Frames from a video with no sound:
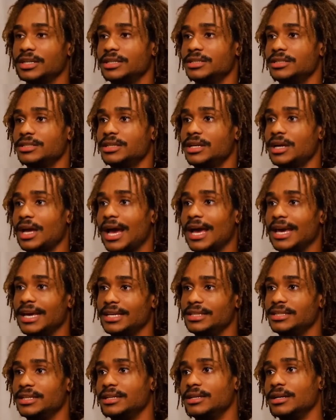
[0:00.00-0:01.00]
said
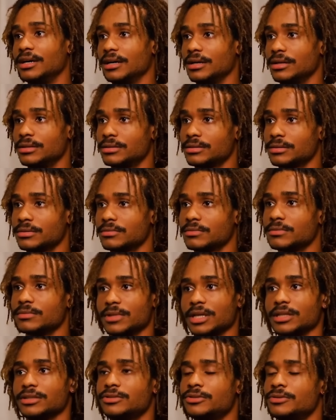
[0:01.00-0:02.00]
I hated her.
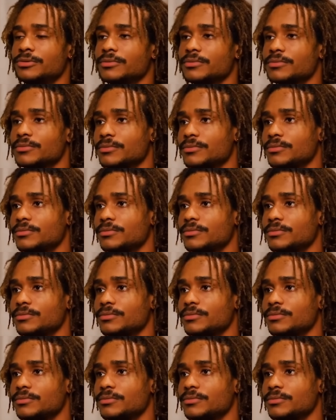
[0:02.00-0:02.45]
That's true.